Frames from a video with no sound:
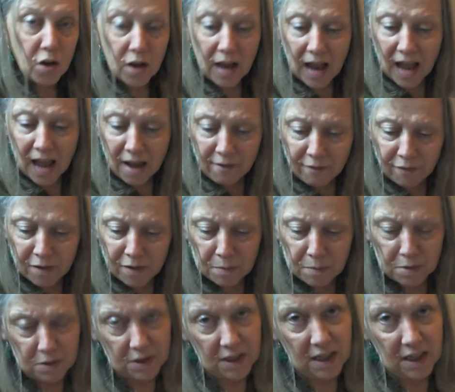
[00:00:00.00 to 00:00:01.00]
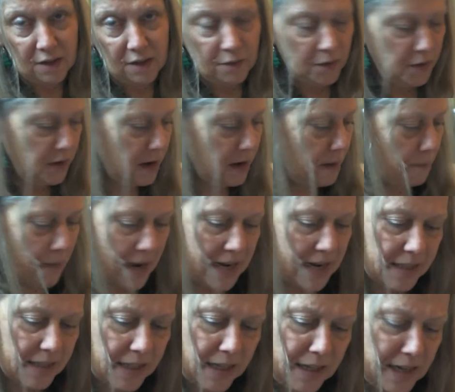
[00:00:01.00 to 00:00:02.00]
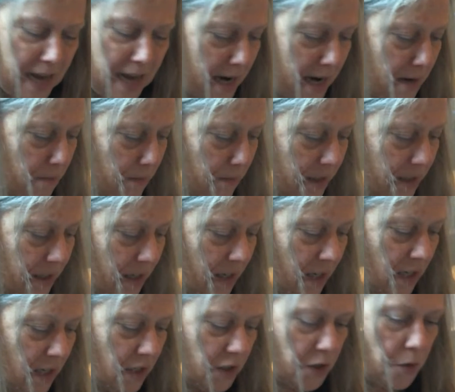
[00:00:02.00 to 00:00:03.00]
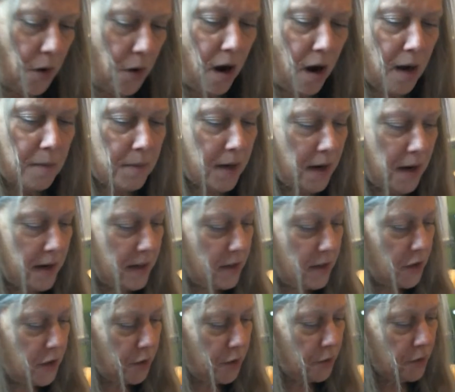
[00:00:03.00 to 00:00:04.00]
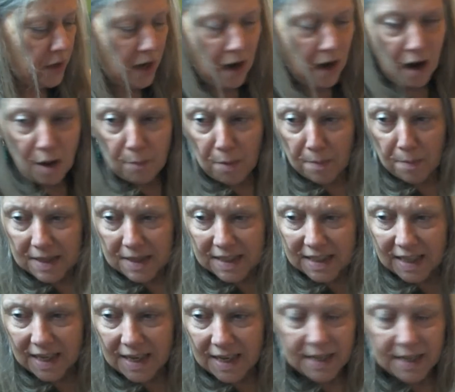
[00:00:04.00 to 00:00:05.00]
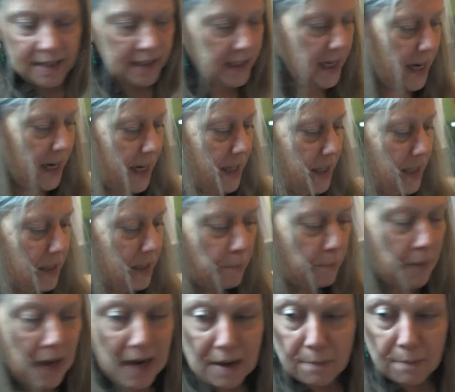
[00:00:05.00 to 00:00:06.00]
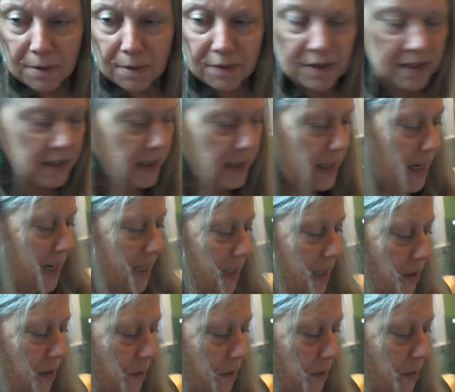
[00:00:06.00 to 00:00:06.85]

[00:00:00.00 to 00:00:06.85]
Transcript: everybody for the amazing names. So I'll probably tea stain this paper, this list